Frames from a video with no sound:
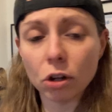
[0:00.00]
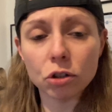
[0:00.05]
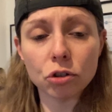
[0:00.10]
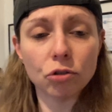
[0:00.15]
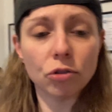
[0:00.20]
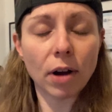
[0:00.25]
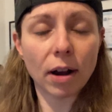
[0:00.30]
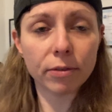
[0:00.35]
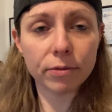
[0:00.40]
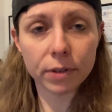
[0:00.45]
to
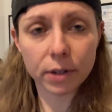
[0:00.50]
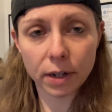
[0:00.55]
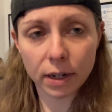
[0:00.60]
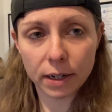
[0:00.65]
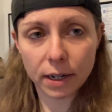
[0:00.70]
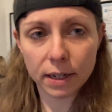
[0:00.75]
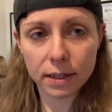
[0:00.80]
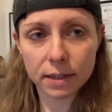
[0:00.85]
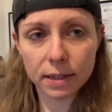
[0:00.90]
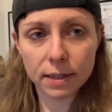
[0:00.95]
craft an
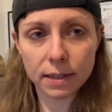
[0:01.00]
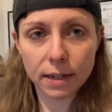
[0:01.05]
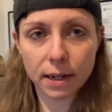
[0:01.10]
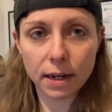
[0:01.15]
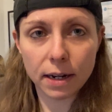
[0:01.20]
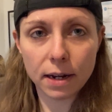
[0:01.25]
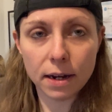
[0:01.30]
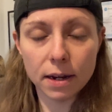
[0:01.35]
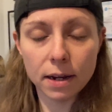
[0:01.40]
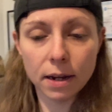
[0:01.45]

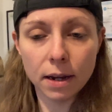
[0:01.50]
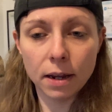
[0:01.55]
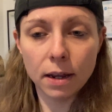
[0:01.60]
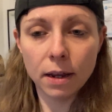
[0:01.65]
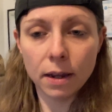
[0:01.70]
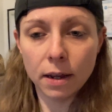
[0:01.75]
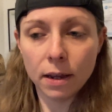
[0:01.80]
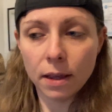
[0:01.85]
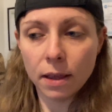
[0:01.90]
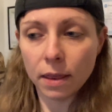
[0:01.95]
identity
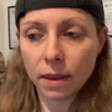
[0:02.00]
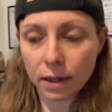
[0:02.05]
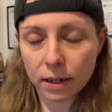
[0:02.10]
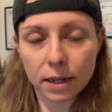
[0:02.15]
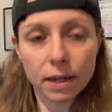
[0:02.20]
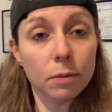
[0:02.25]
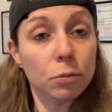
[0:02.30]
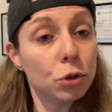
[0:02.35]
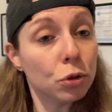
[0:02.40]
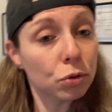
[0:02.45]
that
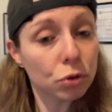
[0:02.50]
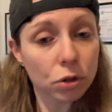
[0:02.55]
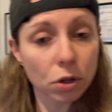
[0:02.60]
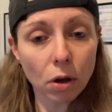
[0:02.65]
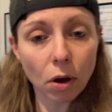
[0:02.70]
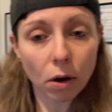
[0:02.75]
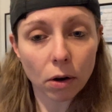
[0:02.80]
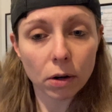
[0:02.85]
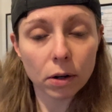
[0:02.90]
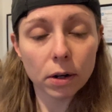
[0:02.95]
keeps you
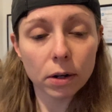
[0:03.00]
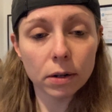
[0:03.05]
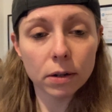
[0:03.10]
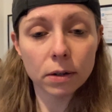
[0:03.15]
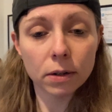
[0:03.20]
stuck.